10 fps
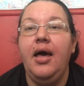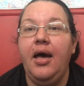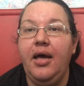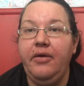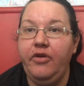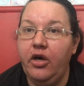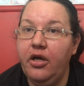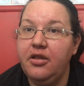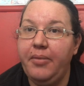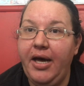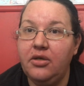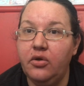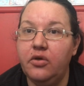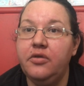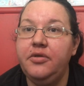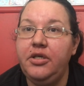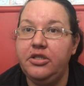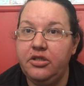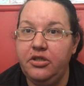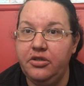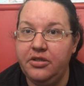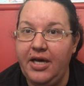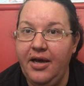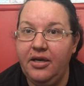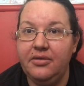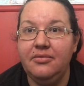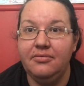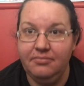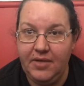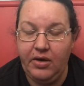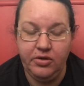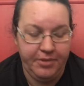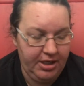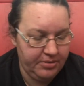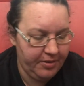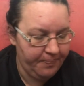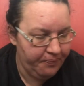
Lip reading: And if you heard the back door, excuse that, that was my husband.